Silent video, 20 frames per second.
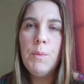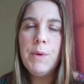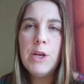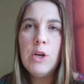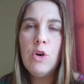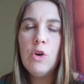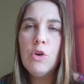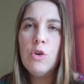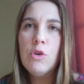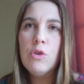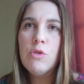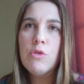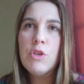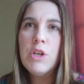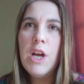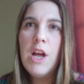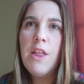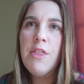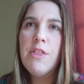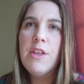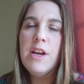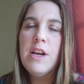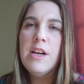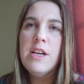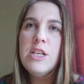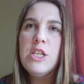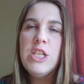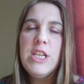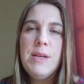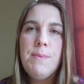We called
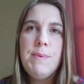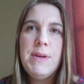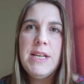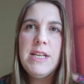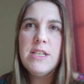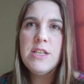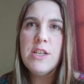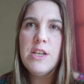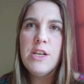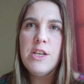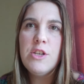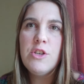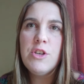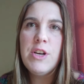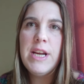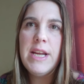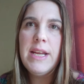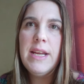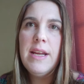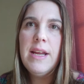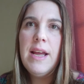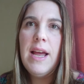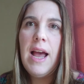the GP surgery